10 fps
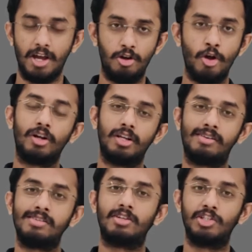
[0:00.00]
not
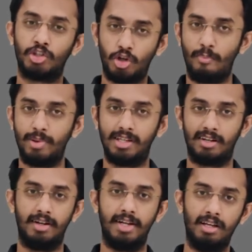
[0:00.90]
a research topic
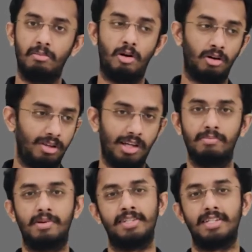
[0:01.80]
that will take about 3
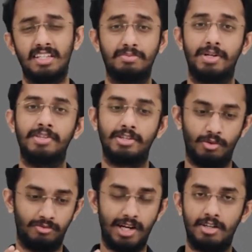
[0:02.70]
months, 6 months
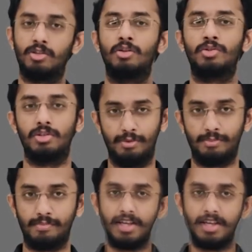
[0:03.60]
to find a solution.